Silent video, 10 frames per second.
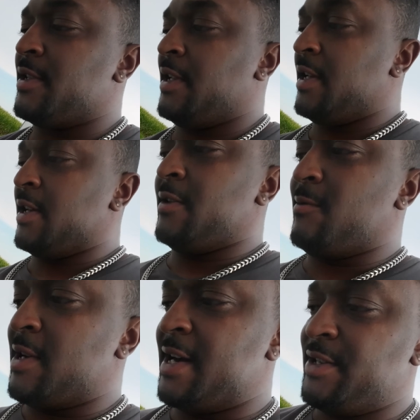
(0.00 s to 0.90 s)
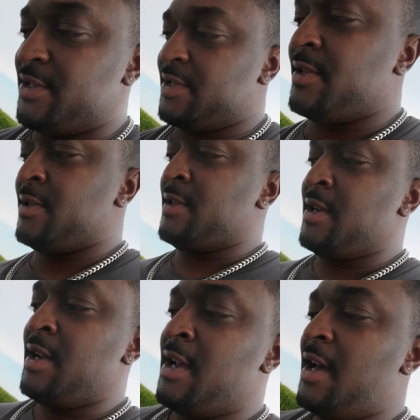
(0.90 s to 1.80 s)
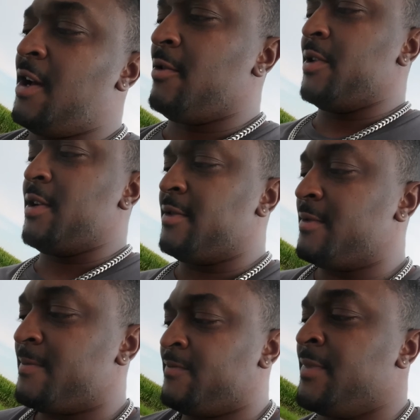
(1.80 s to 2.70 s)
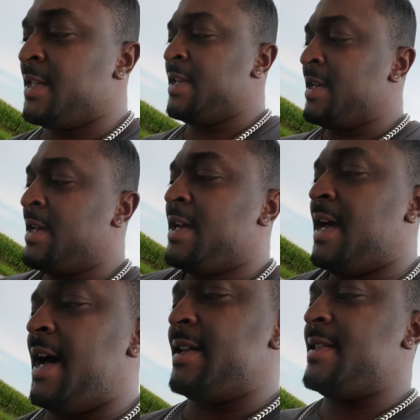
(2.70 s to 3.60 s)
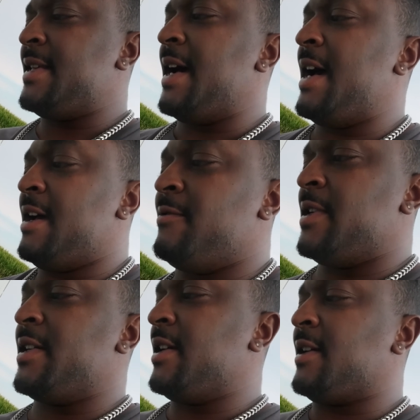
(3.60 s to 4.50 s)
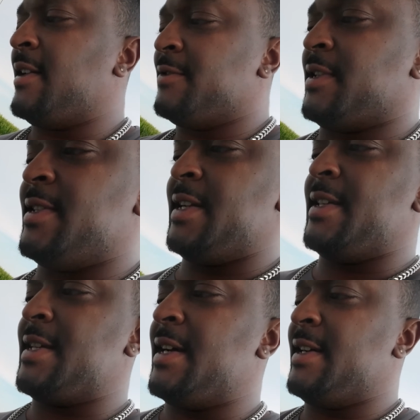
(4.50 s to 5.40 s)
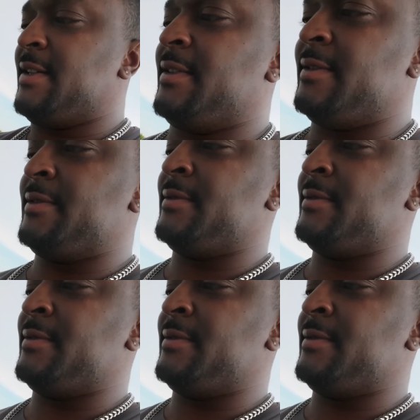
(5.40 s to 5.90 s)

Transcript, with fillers: and then get it washed. I don't know. I'll decide when I get closer to that time.